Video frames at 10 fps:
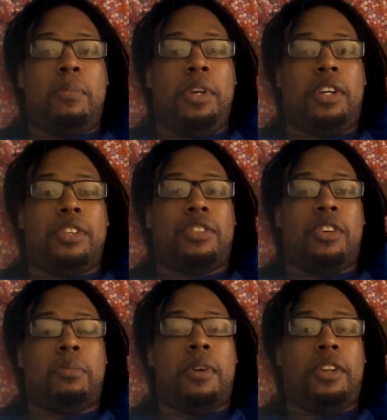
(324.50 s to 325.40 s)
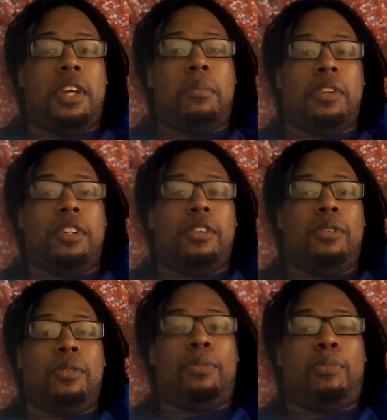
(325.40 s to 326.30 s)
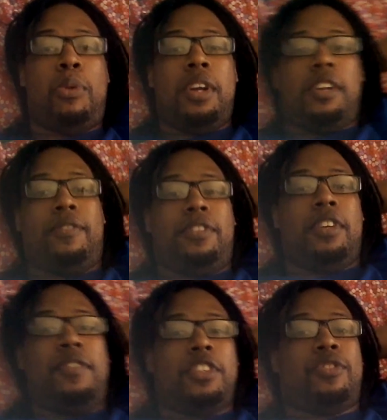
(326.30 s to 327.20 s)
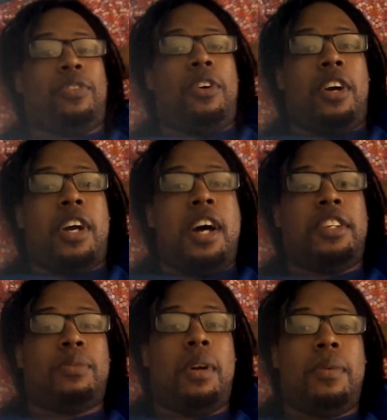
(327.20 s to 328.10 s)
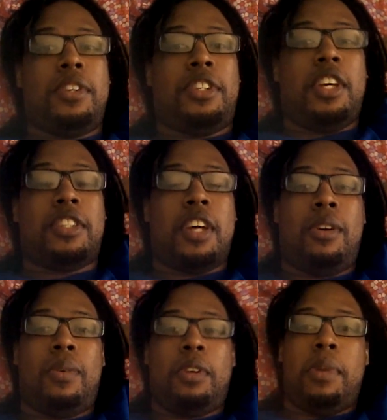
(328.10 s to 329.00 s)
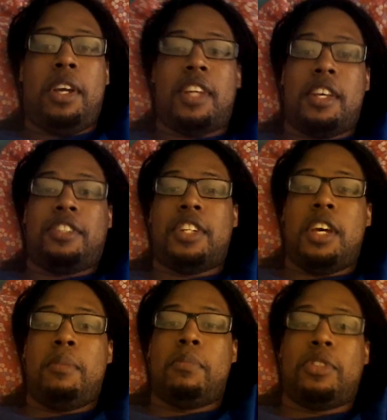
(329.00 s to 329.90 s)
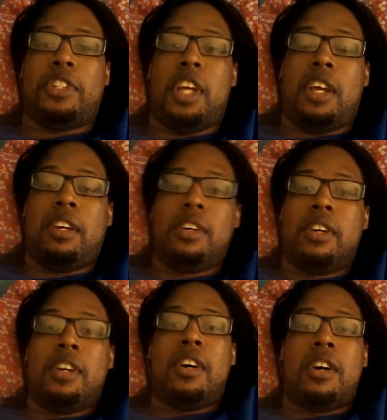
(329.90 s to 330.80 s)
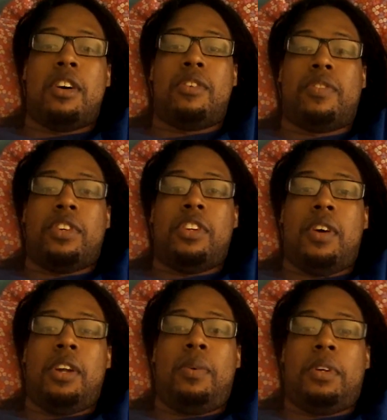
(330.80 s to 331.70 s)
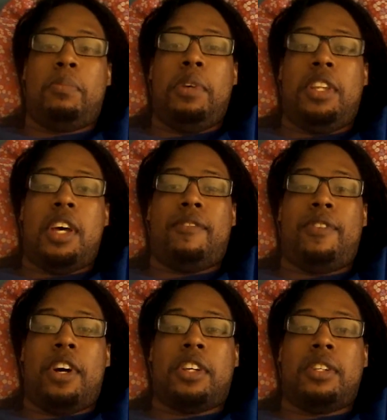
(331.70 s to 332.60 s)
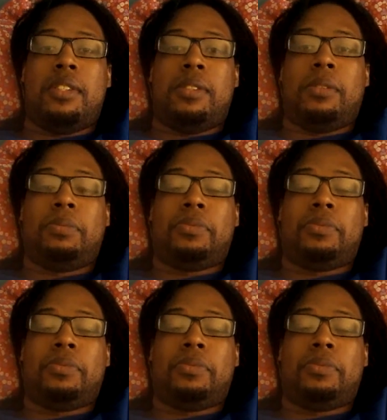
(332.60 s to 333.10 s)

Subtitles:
be concerned about that. But the point of this vlog, guys, and what I want to say is I don't want to make that same mistake over. I don't want to be that fucking